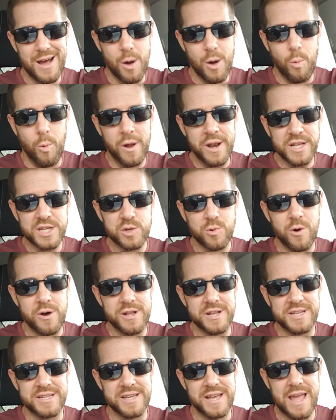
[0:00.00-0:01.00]
One is
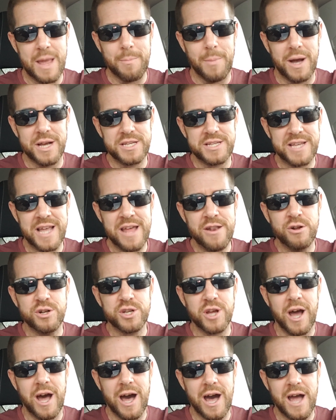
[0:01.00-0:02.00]
quoted as saying, my standards
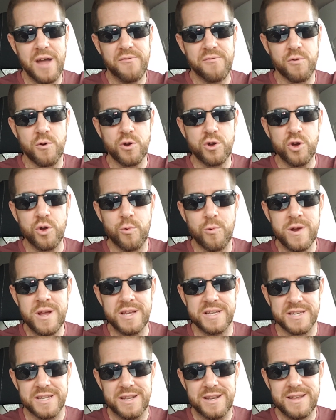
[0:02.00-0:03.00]
are high for a good
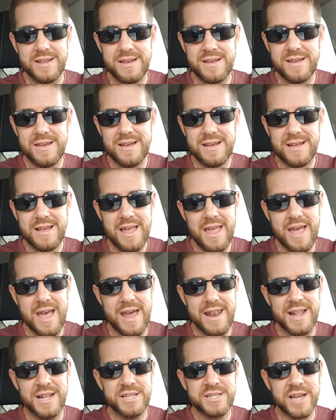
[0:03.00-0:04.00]
reason.
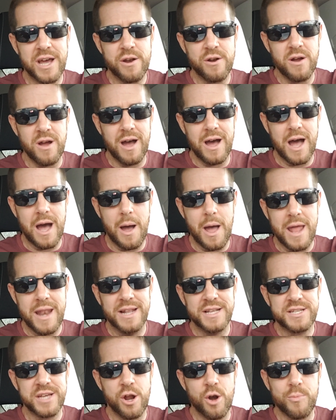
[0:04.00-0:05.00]
An
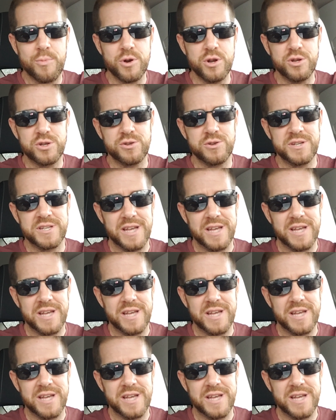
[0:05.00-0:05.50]
insider producer